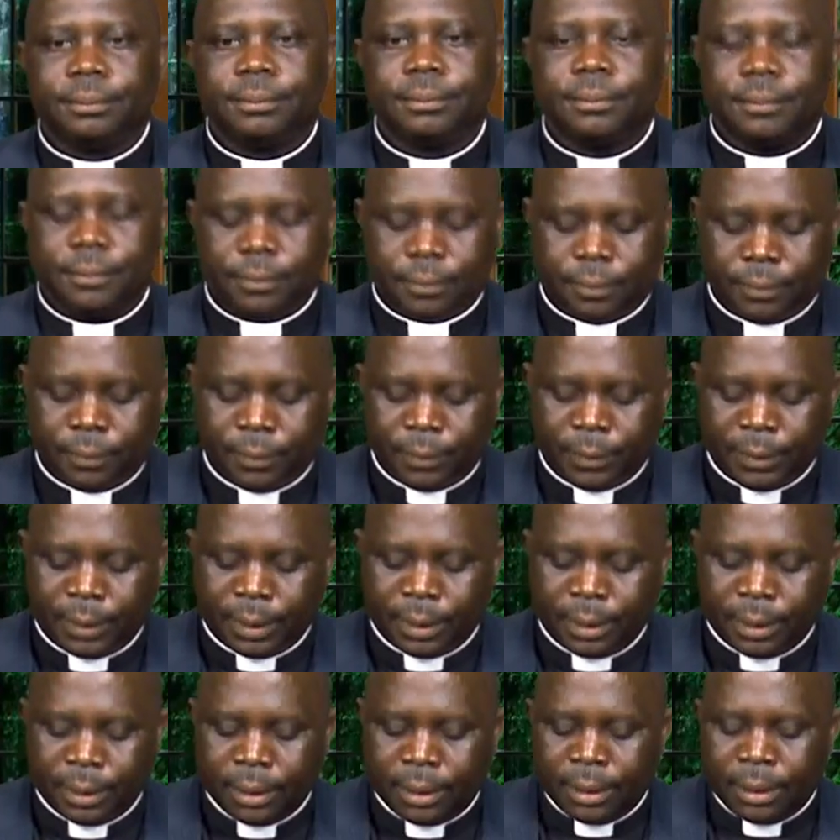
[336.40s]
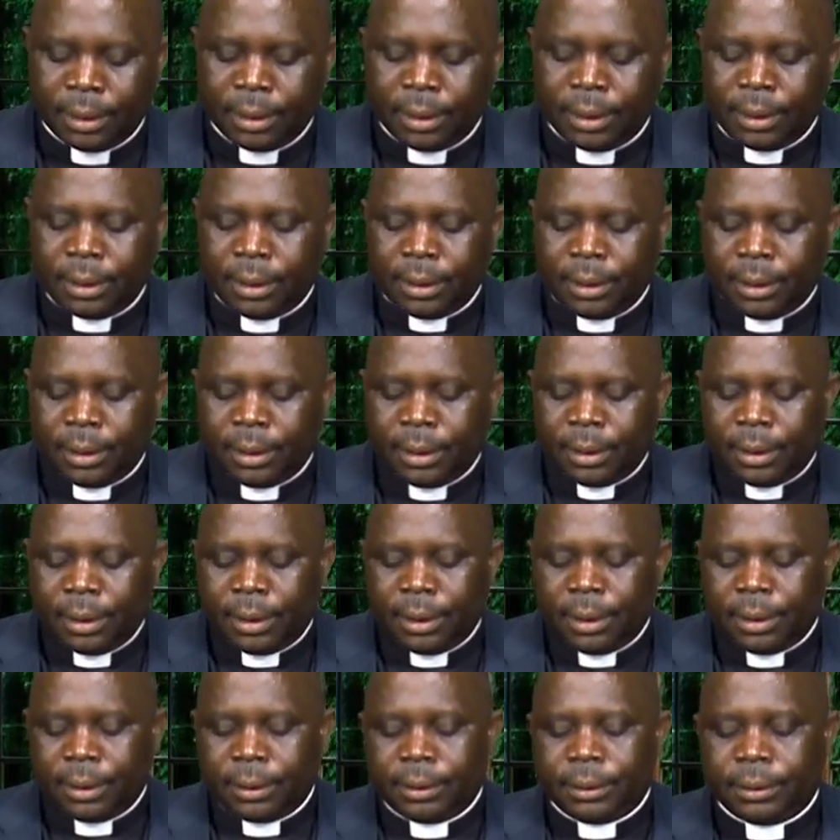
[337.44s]

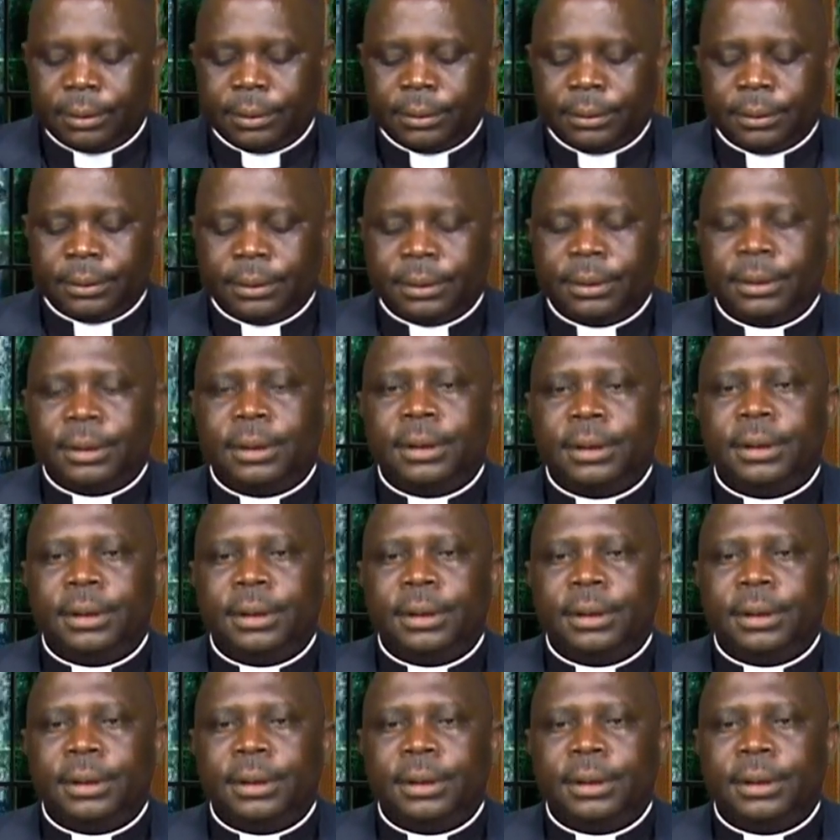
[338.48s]
Nobody speaks.